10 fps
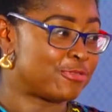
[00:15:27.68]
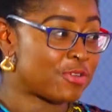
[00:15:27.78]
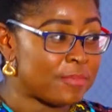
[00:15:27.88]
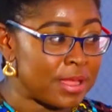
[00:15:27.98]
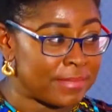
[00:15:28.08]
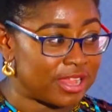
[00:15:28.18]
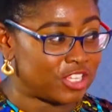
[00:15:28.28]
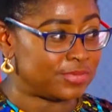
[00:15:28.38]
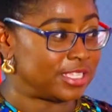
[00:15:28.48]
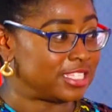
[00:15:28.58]
And throughout my
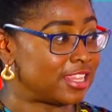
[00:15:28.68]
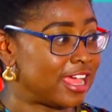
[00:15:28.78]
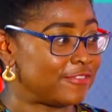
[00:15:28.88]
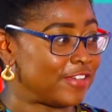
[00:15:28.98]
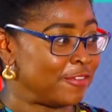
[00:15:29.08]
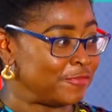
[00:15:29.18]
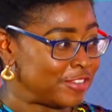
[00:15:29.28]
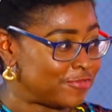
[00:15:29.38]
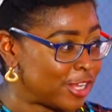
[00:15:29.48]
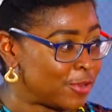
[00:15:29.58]
management life,
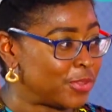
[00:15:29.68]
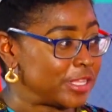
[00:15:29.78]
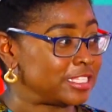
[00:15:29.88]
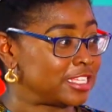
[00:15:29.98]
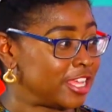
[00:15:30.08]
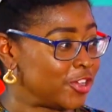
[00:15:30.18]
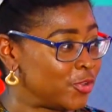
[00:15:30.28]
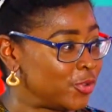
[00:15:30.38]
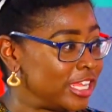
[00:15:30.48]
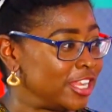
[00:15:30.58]
I've developed that
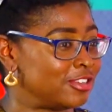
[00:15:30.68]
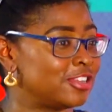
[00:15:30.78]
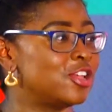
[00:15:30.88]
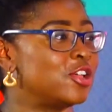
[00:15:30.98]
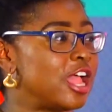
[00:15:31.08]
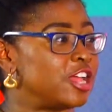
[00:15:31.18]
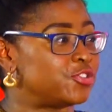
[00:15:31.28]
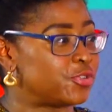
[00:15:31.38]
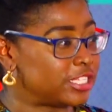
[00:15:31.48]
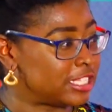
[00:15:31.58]
skill in
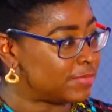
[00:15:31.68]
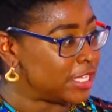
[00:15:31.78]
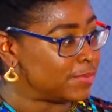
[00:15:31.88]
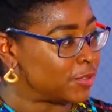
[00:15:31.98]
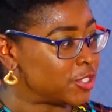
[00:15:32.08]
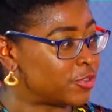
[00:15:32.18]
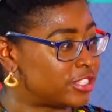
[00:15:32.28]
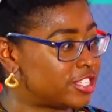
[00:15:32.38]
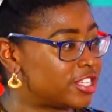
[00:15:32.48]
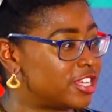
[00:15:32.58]
addressing people's
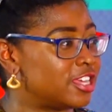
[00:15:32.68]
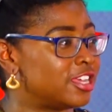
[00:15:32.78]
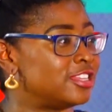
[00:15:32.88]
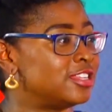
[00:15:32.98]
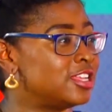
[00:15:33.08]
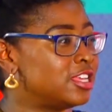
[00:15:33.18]
concern,